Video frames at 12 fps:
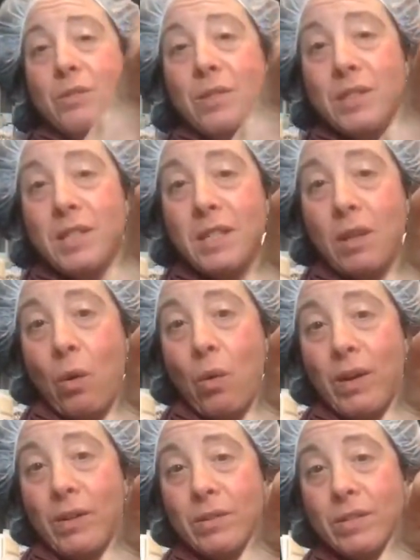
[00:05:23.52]
you can see the
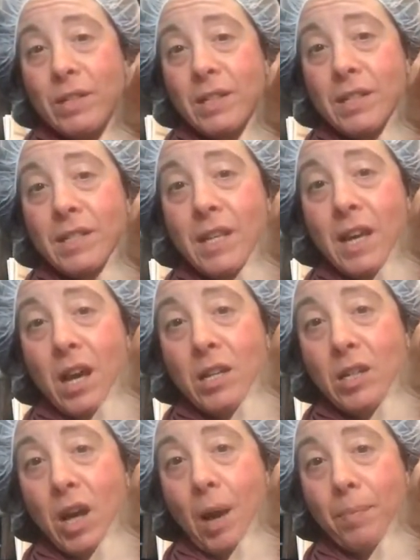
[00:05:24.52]
oil is going to sit
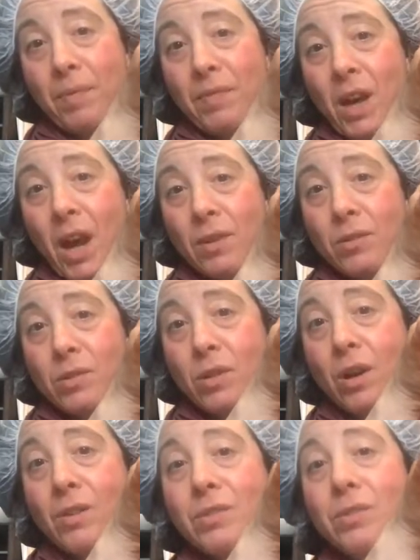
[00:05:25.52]
on top of the
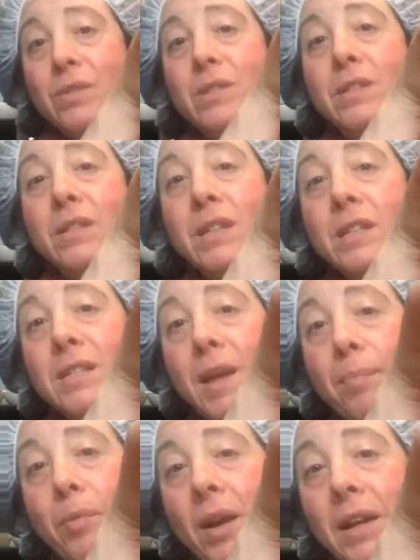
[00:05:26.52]
hydrosols. You can see it
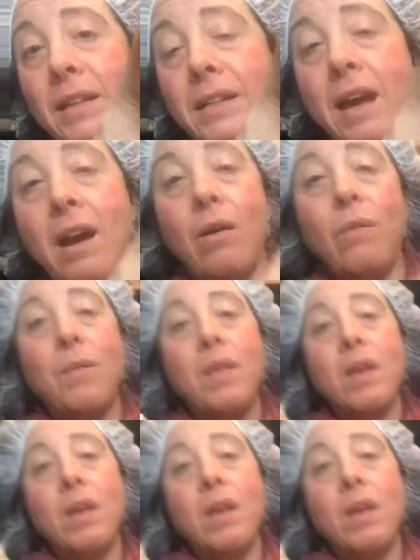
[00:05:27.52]
separating now.